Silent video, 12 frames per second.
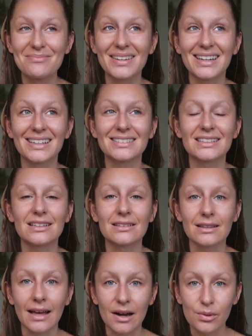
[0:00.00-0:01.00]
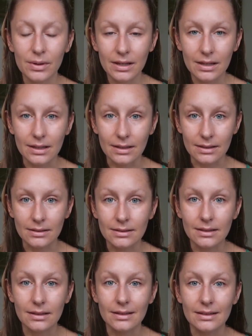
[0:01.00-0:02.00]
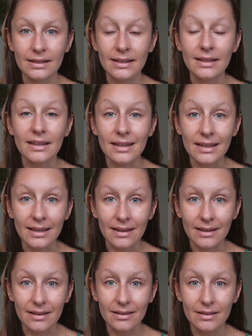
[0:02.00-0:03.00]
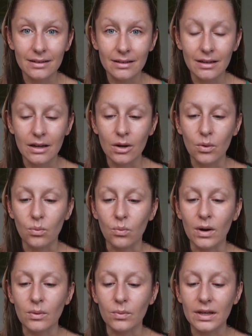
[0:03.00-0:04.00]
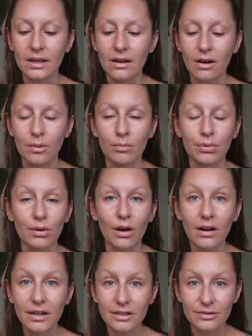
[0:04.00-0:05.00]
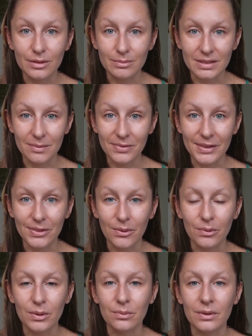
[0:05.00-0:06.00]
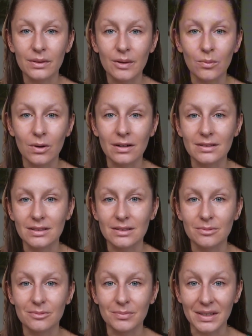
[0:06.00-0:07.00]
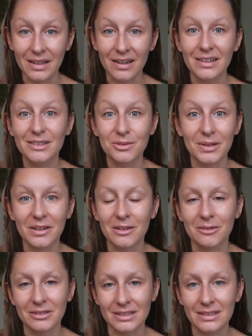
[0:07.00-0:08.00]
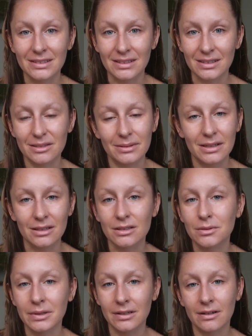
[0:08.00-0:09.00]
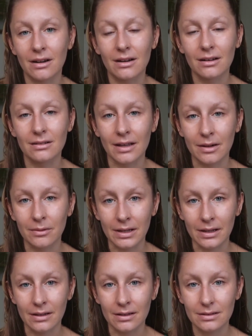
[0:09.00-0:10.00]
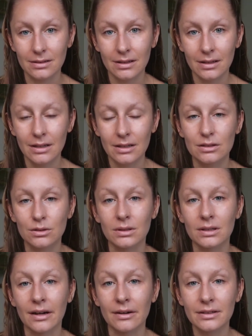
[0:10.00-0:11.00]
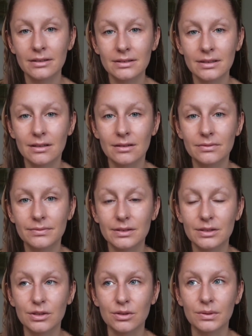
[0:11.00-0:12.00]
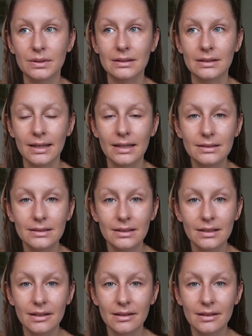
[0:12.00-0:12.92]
Because allowing is key. When we are blocked from something that we really want, it's because we are in resistance, because we are not allowing it. So allow yourself to let